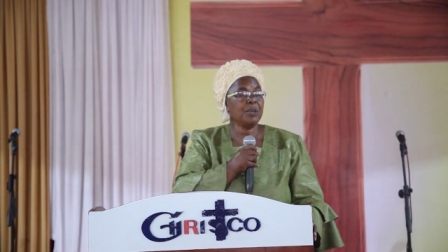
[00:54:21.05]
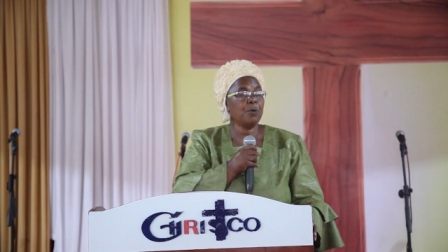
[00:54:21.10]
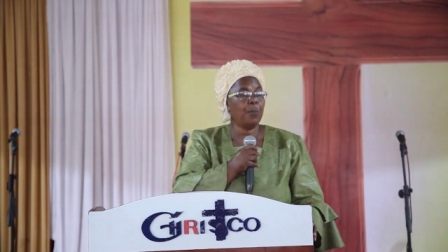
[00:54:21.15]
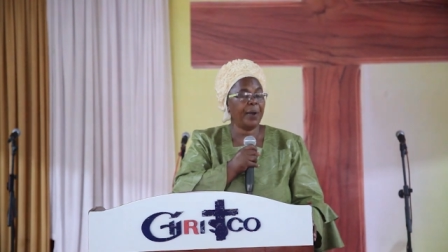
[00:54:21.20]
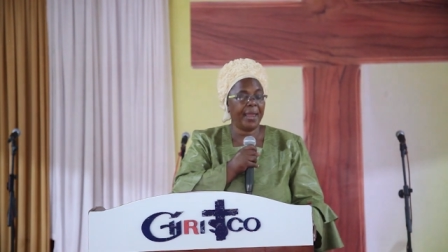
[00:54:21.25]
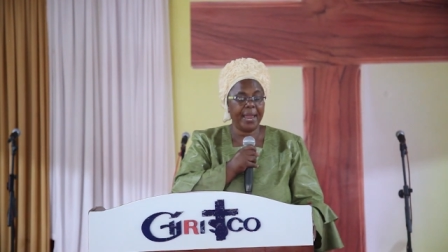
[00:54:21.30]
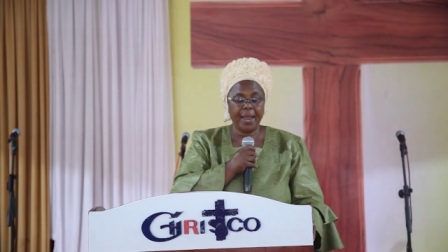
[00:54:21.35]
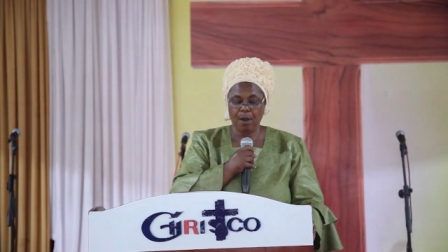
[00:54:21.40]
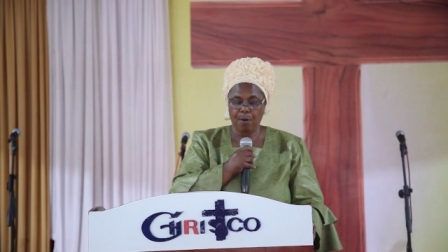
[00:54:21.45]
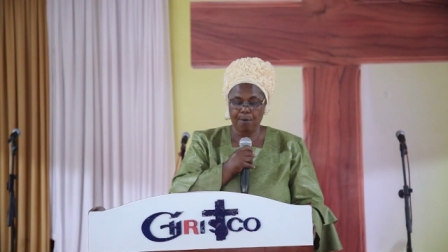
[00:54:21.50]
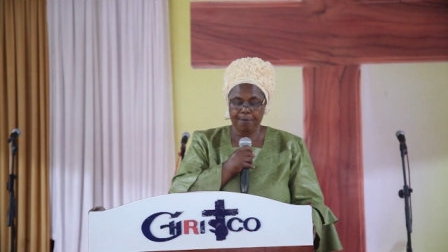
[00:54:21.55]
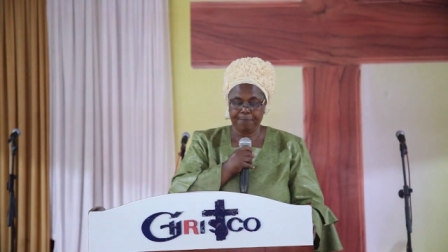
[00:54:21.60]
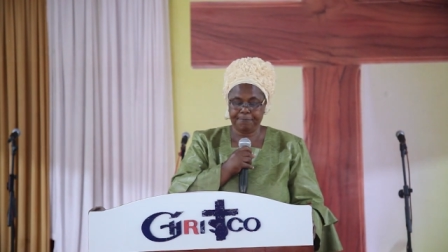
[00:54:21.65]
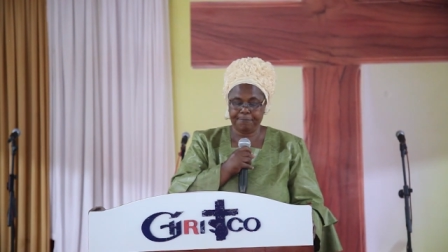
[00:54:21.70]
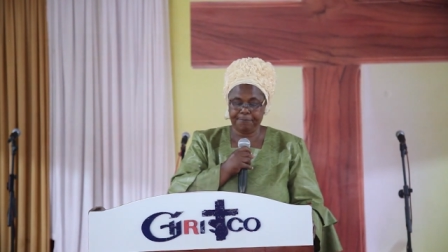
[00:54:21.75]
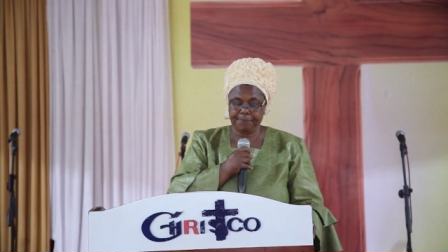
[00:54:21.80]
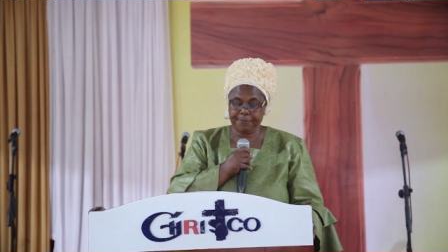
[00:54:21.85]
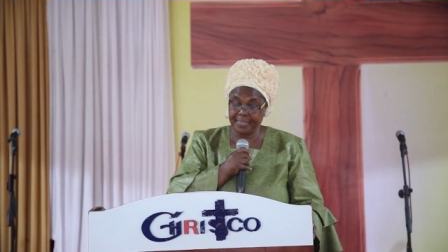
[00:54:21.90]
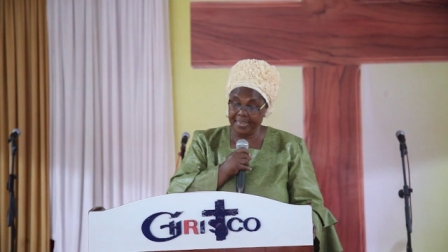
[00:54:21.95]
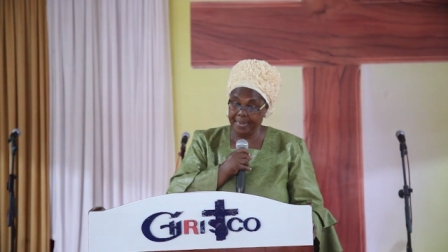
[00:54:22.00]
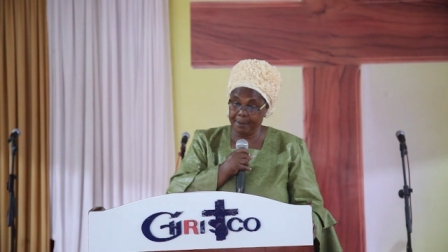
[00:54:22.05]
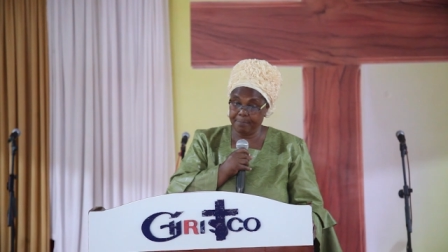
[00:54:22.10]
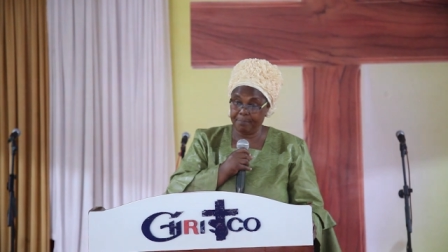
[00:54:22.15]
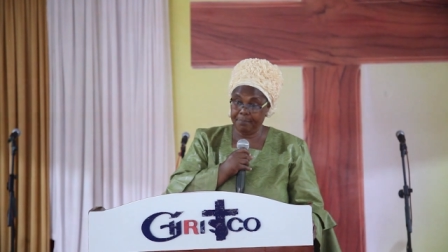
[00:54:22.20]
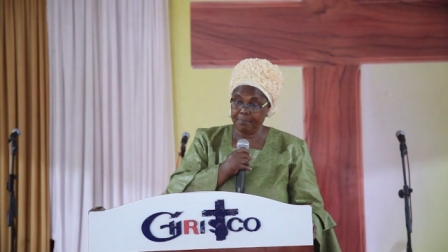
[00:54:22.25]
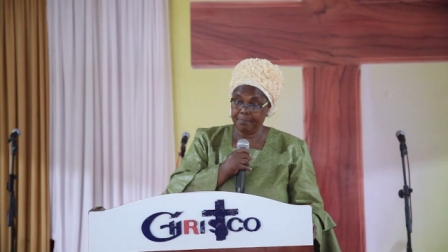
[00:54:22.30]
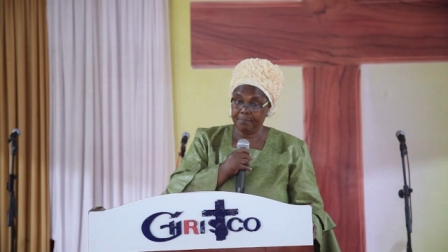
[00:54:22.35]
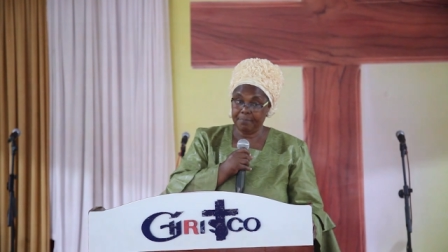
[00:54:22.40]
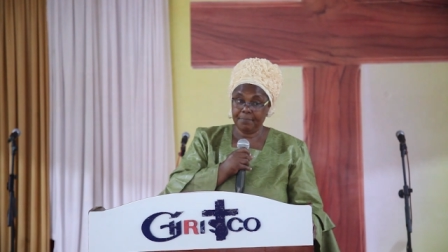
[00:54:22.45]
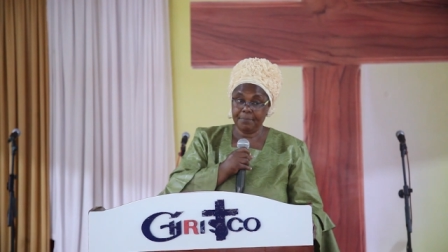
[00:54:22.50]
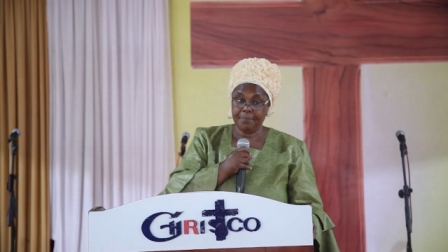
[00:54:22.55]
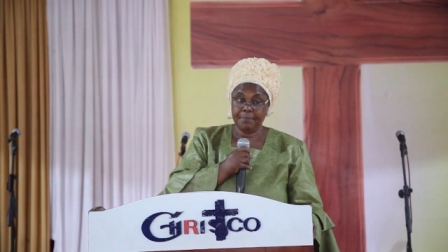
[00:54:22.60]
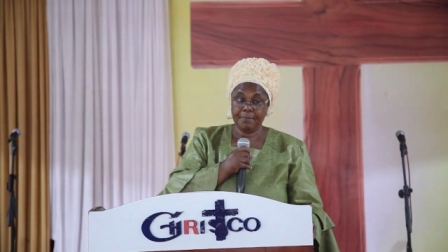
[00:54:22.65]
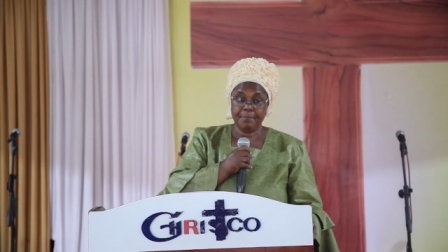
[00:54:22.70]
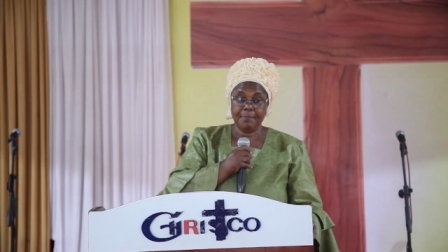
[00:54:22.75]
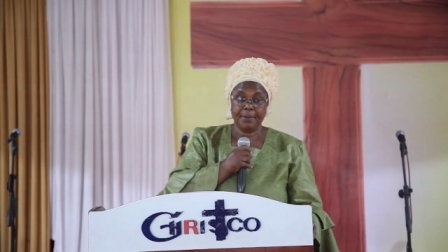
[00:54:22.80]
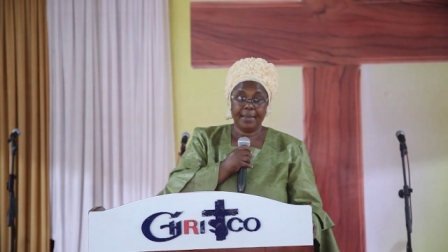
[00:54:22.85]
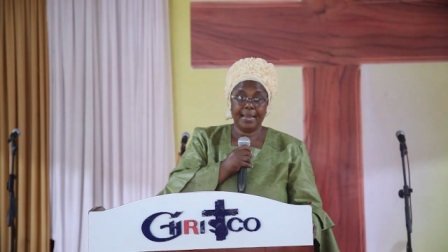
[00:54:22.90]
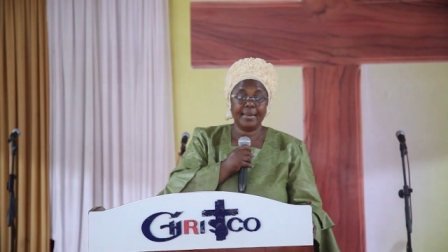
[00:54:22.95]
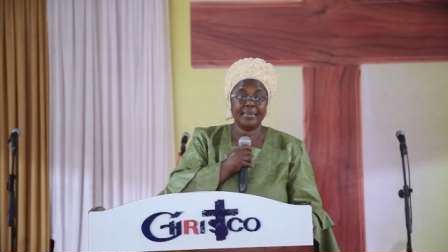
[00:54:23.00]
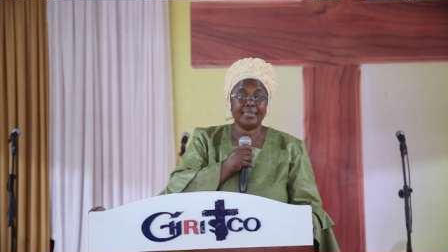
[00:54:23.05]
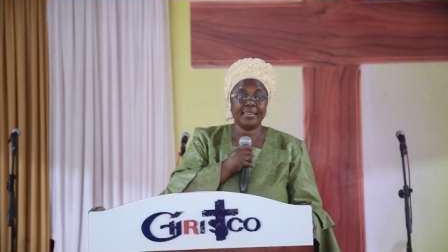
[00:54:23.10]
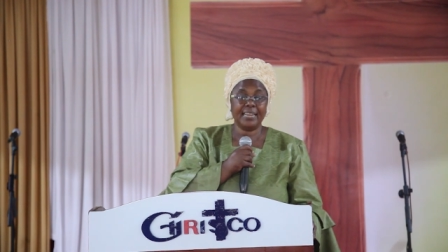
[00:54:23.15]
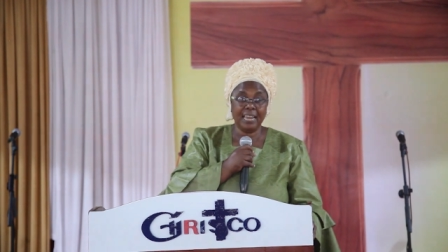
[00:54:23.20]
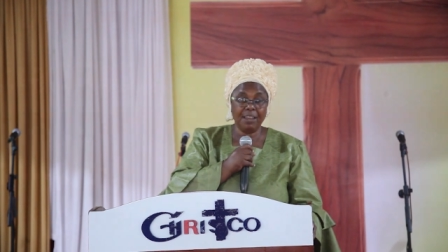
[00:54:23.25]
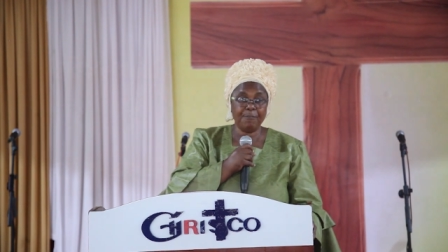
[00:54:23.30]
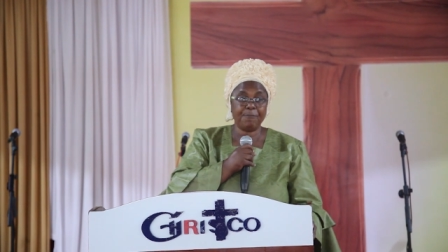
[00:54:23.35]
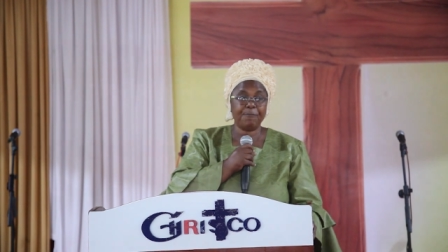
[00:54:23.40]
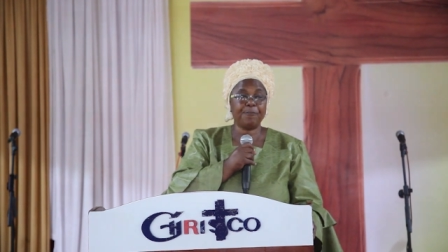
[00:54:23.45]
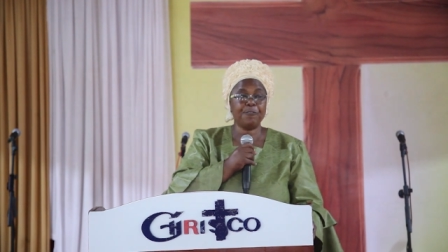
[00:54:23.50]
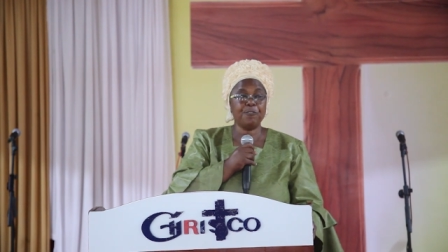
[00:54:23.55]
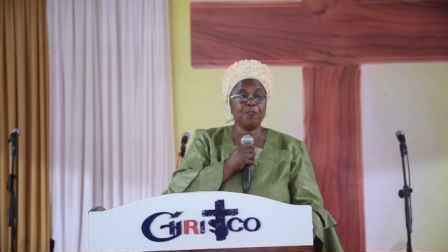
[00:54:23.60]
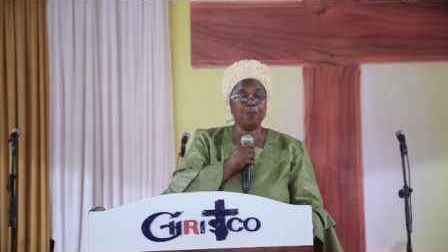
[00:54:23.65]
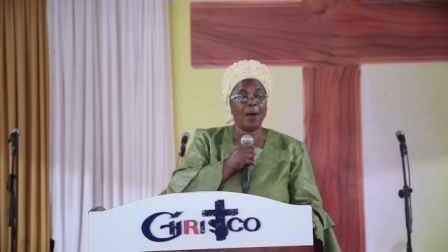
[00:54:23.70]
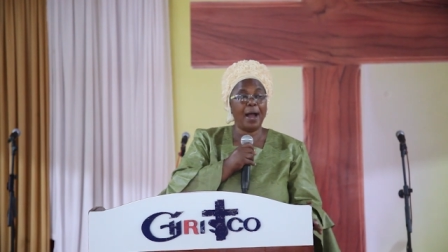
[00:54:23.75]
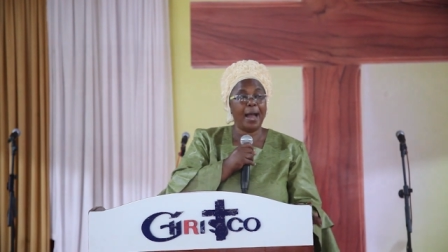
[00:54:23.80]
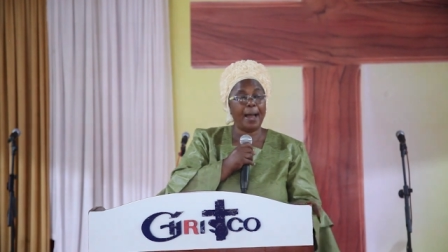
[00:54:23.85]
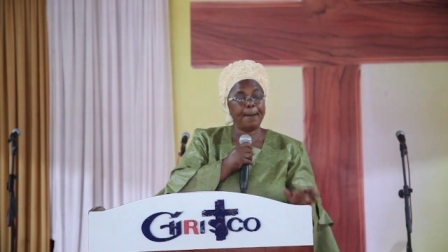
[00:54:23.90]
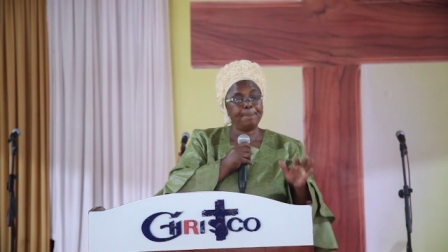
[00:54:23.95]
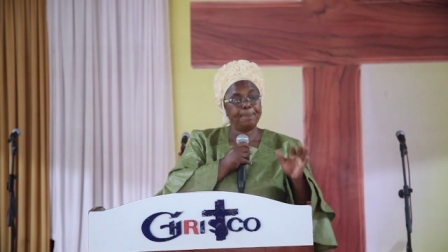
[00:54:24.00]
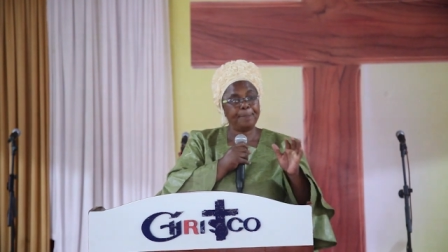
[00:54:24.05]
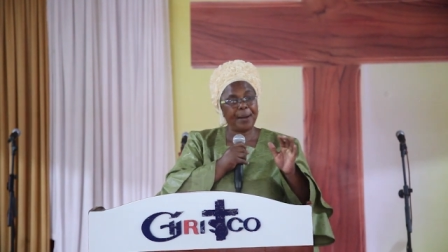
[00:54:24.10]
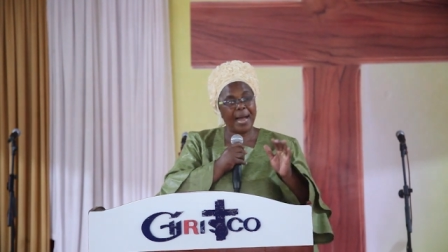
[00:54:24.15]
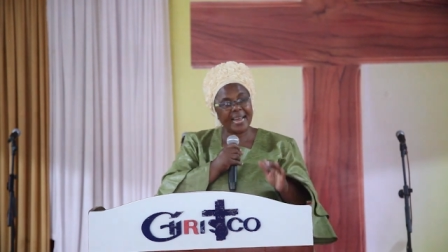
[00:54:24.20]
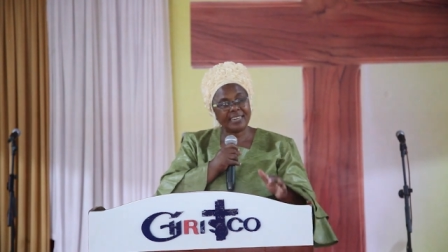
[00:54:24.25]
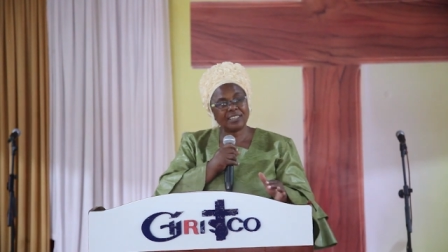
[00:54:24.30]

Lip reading: Beware of them. And if you are